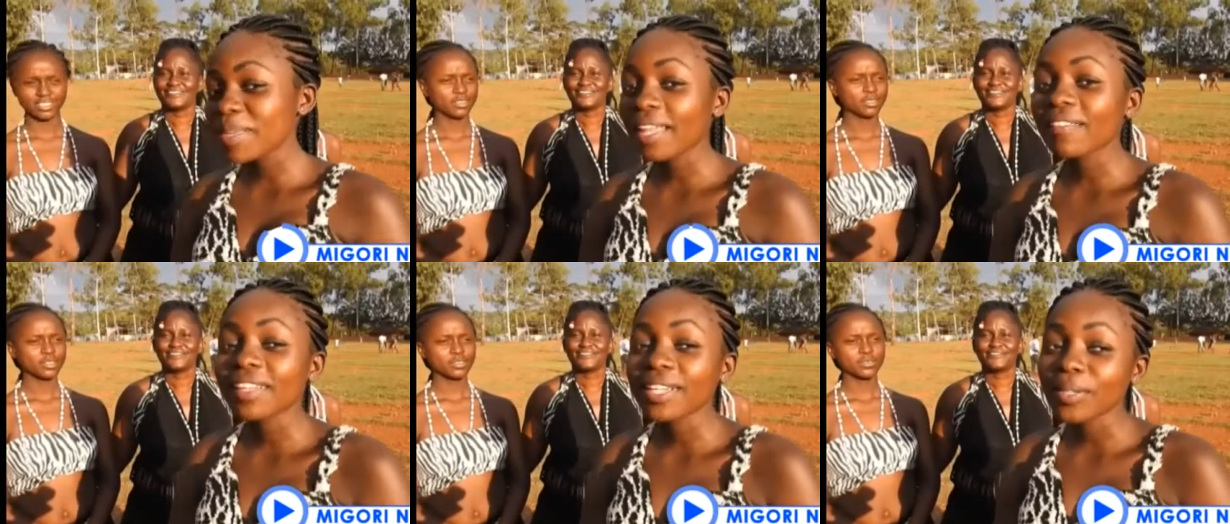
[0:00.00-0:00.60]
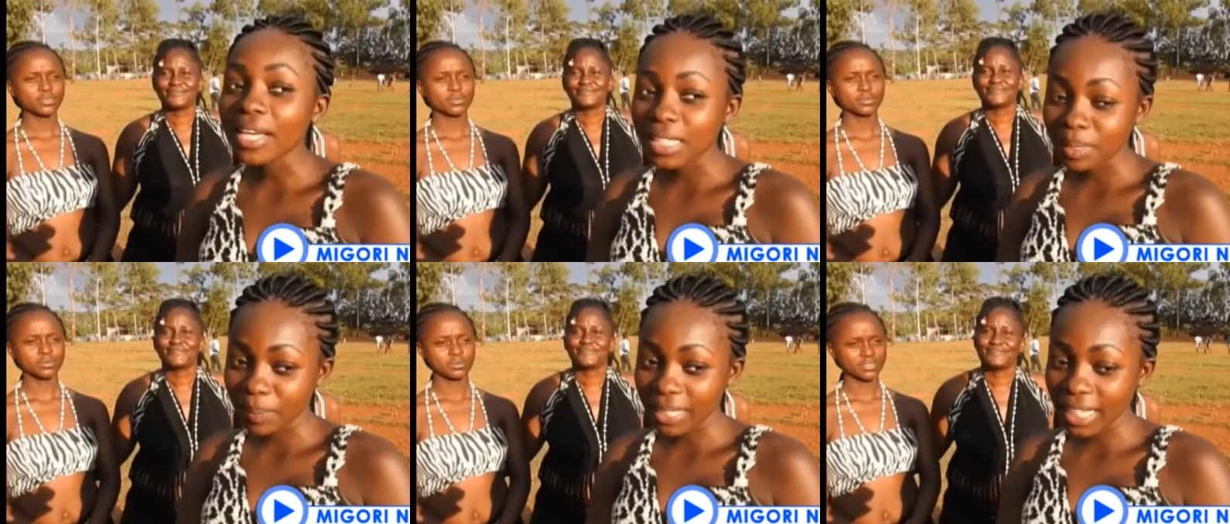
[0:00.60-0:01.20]
Speaker 1: been a very good
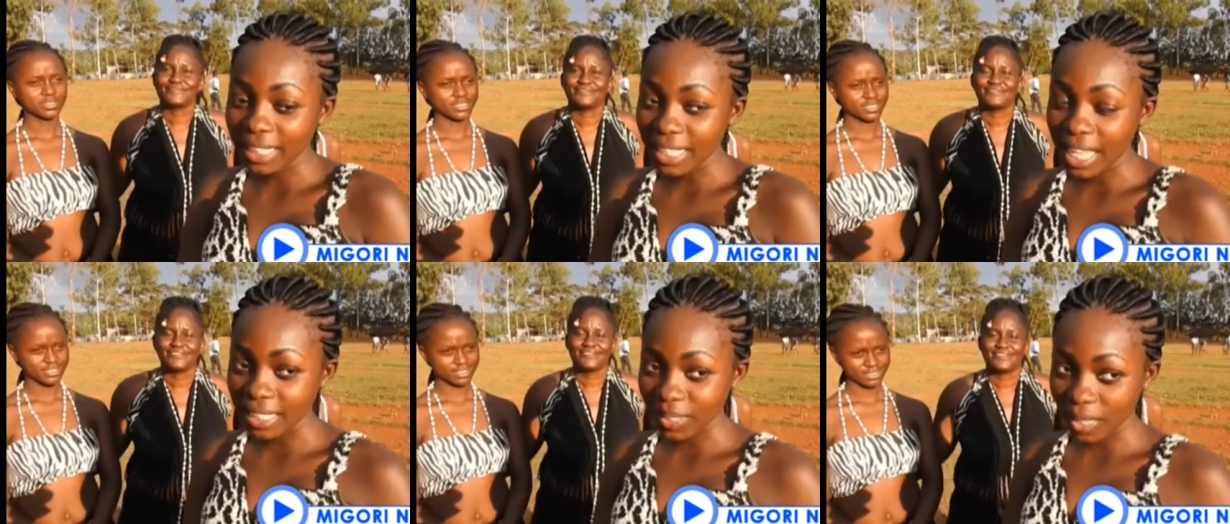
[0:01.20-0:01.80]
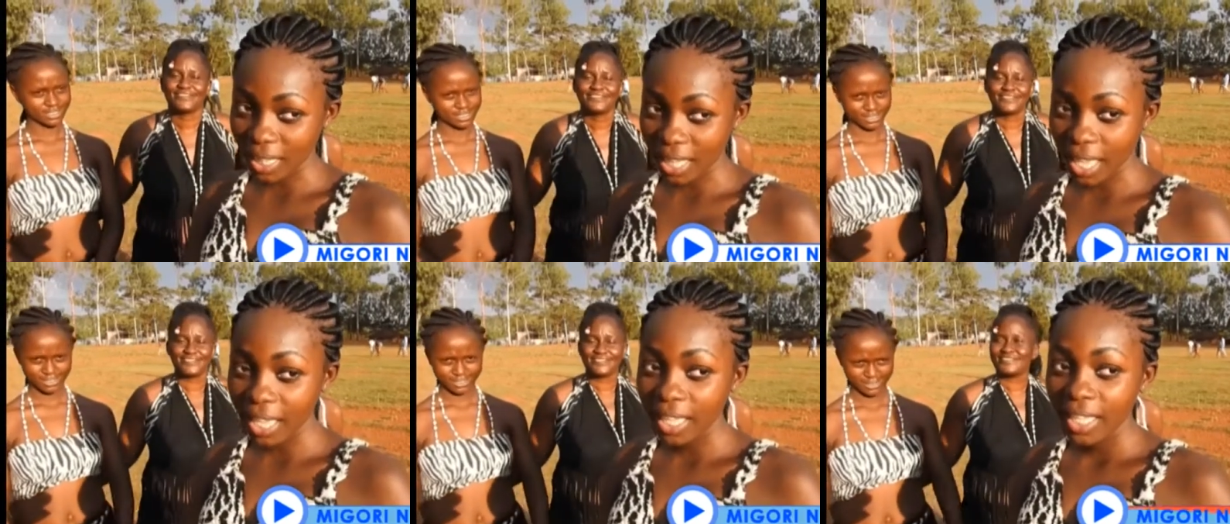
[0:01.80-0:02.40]
experience dancing in
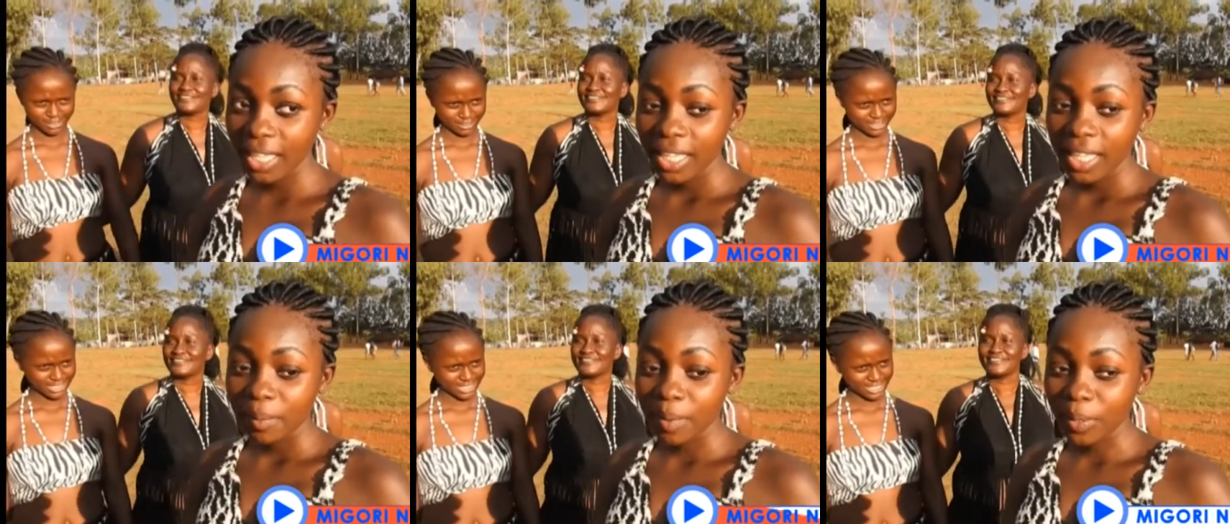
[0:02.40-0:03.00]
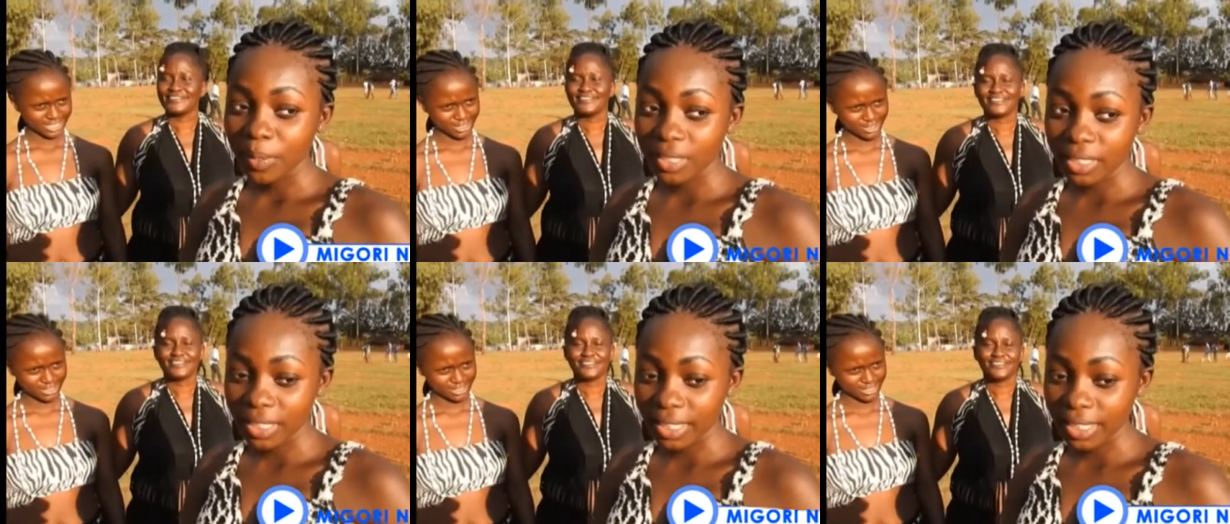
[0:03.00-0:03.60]
her, because
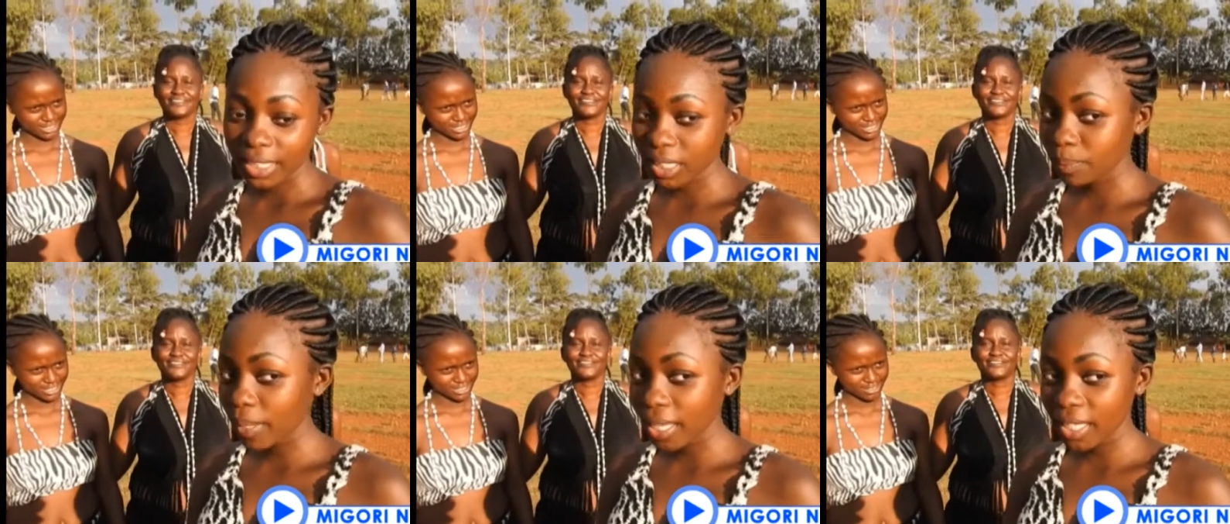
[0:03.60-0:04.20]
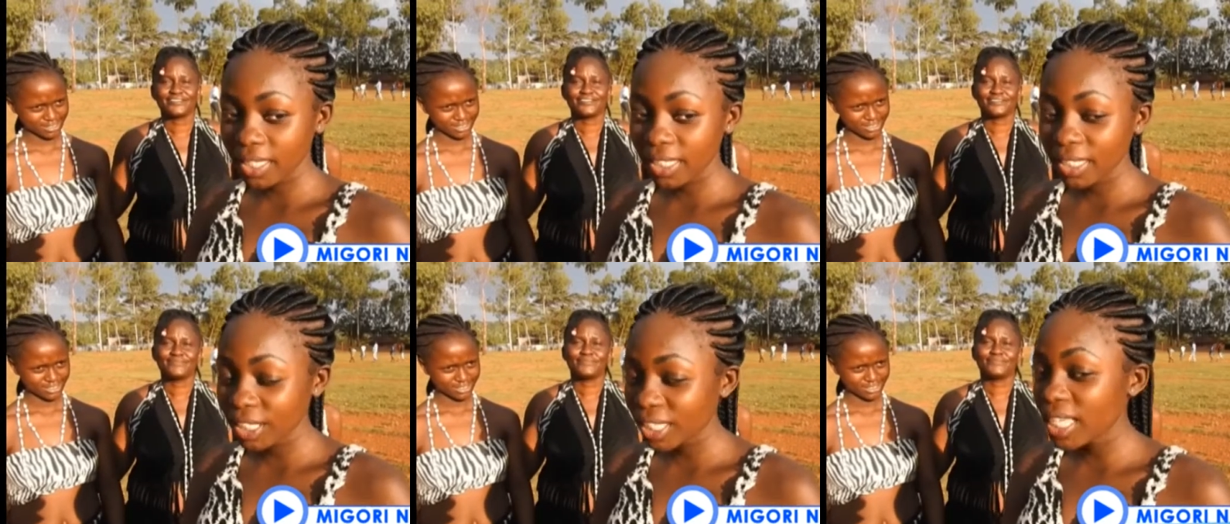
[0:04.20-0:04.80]
she
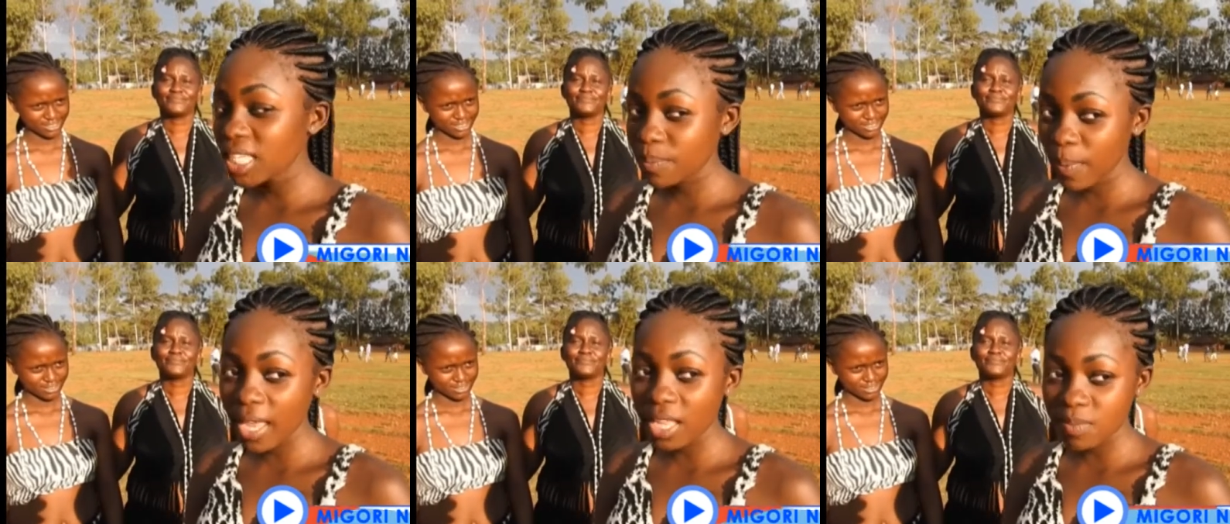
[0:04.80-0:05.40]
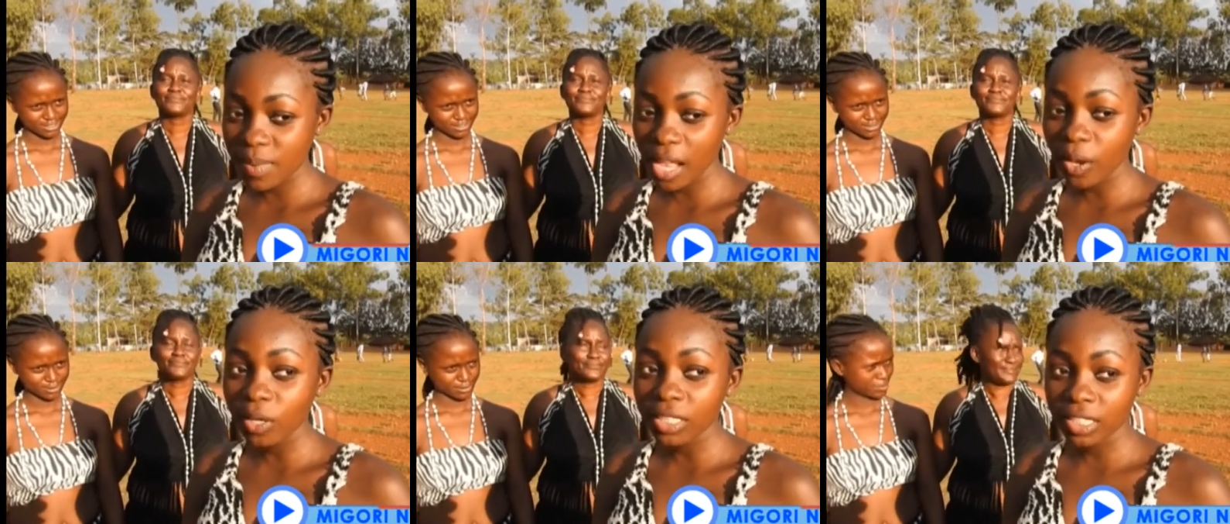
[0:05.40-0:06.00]
inspires, she inspires me a
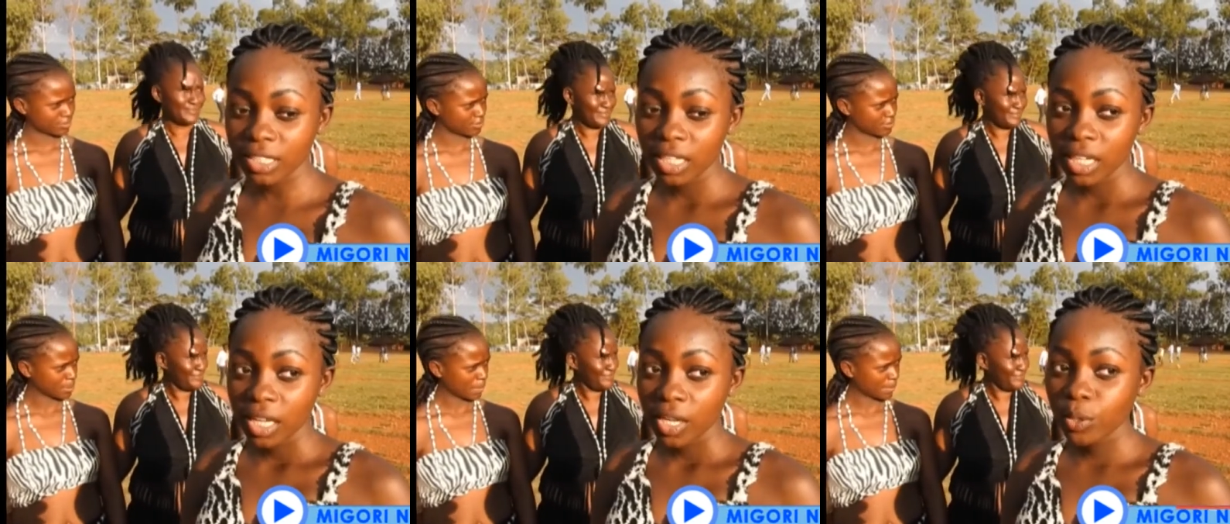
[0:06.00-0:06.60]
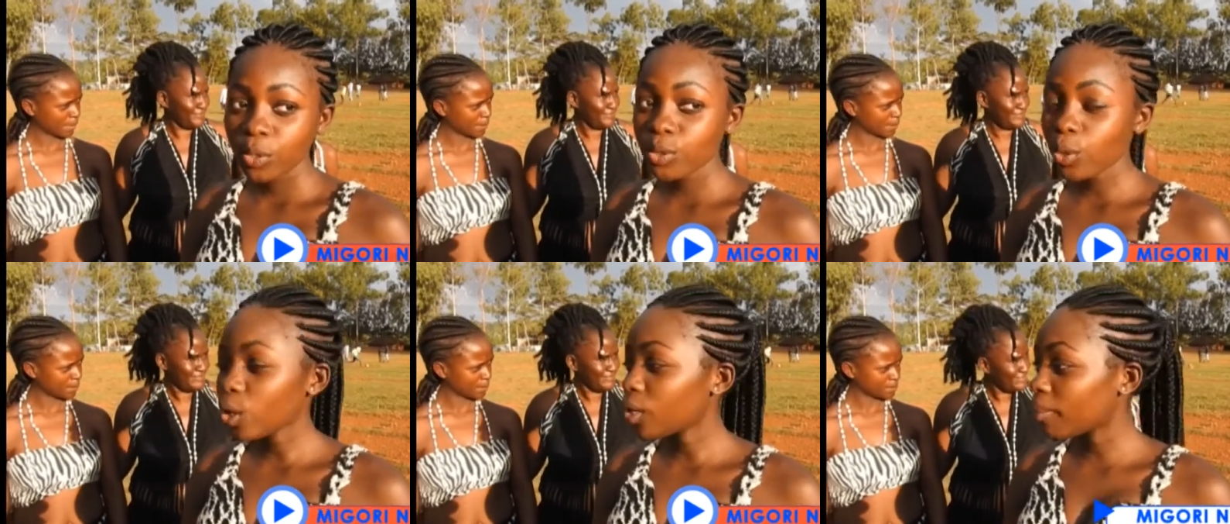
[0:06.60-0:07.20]
lot. Not
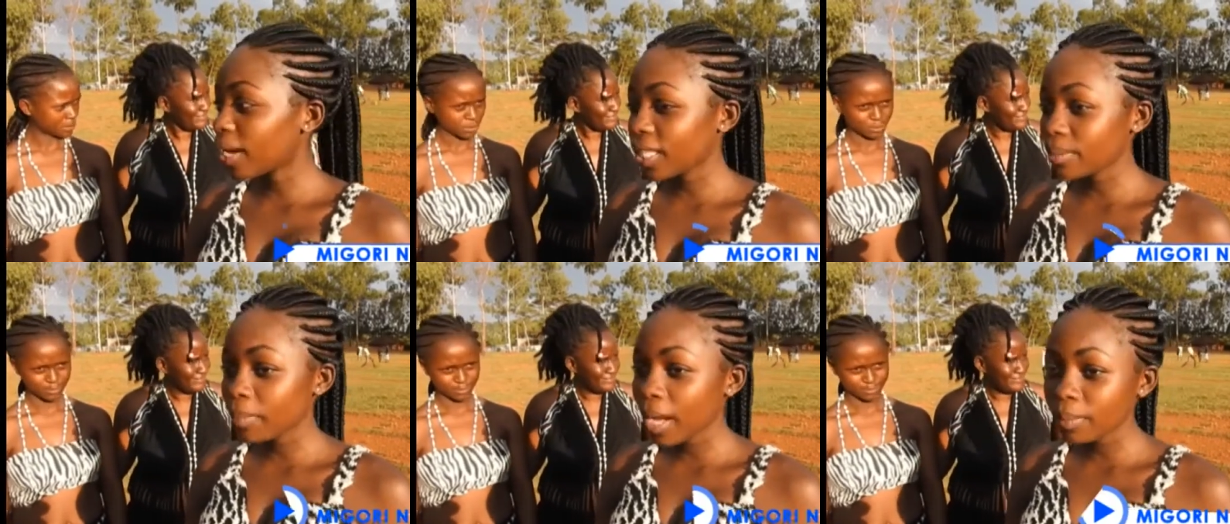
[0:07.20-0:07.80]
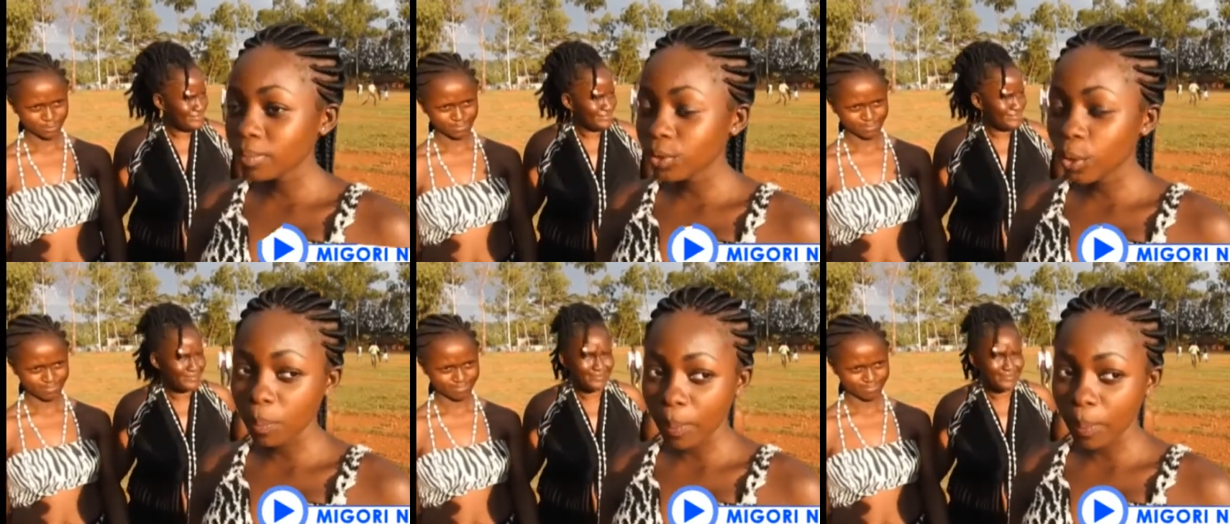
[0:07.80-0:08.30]
all ma moms or